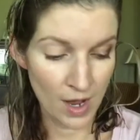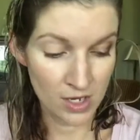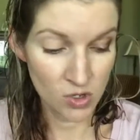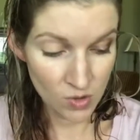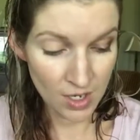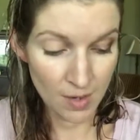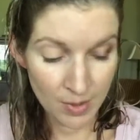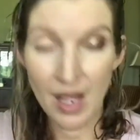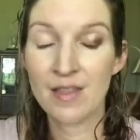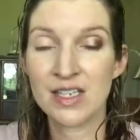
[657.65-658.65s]
you can
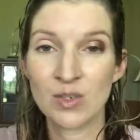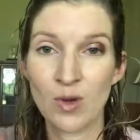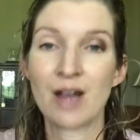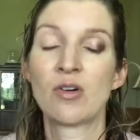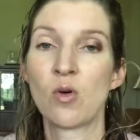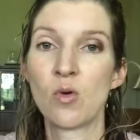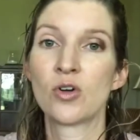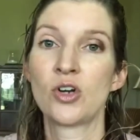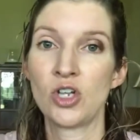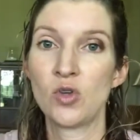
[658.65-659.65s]
apply these in whatever order
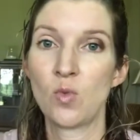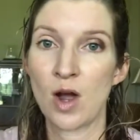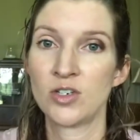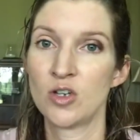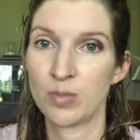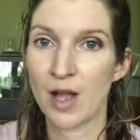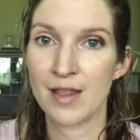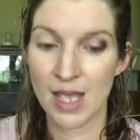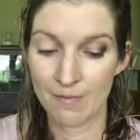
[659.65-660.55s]
you want to apply them.